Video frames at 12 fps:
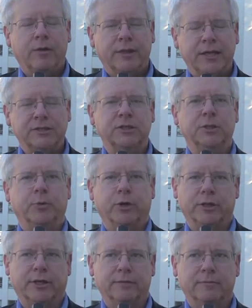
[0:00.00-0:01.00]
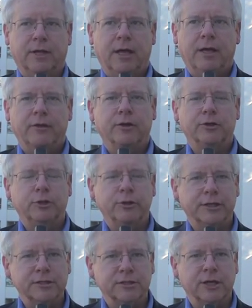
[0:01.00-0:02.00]
That's in the booklet. There are two
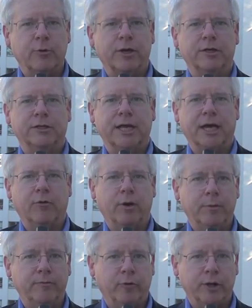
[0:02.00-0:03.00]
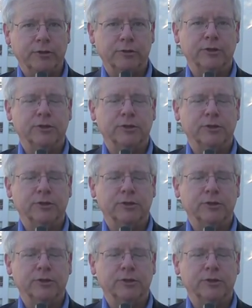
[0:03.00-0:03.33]
lessons I want you to take away before I turn